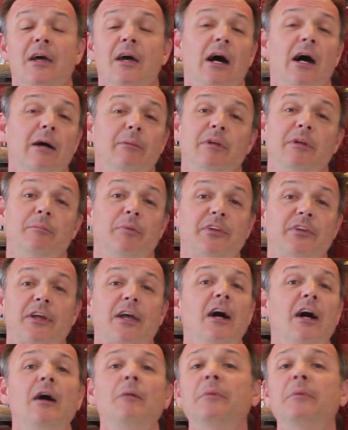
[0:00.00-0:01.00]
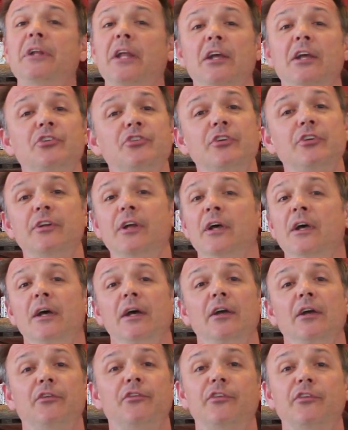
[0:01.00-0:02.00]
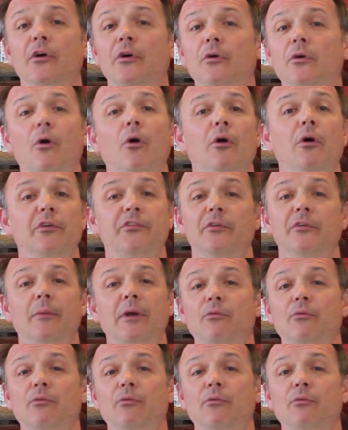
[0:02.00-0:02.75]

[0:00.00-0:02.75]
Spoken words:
I mean, but the combination is so awesome.